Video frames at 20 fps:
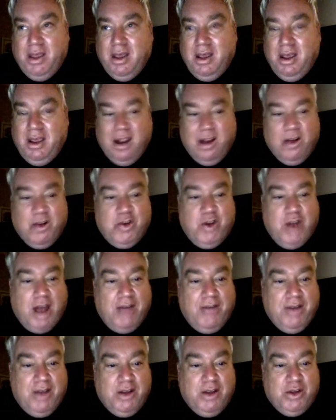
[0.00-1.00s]
air
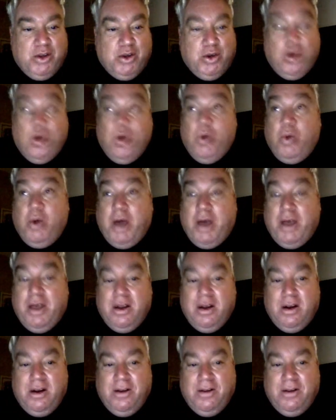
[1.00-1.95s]
traffic control, weather,